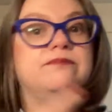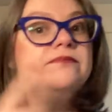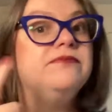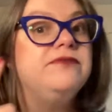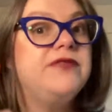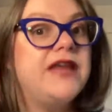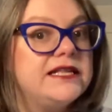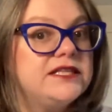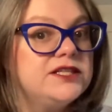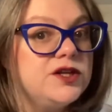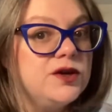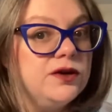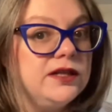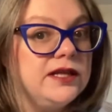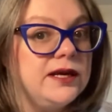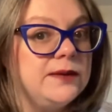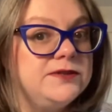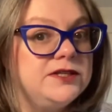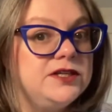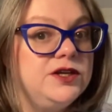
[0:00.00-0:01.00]
That's totally
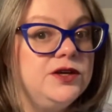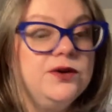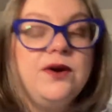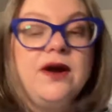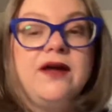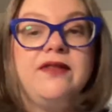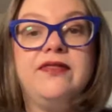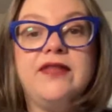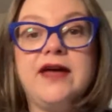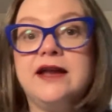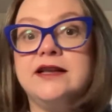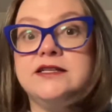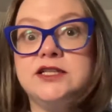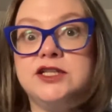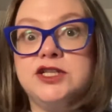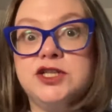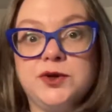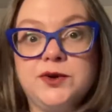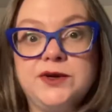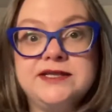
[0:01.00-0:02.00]
up to you, and that is a
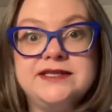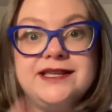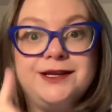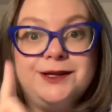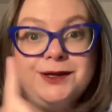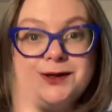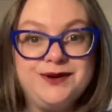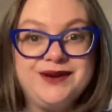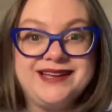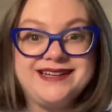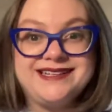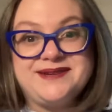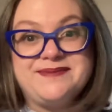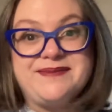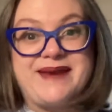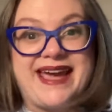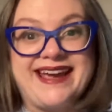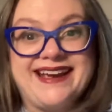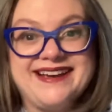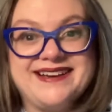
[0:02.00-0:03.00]
choice that you get to
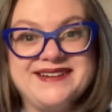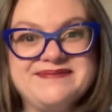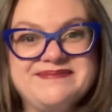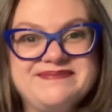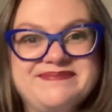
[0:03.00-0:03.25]
make.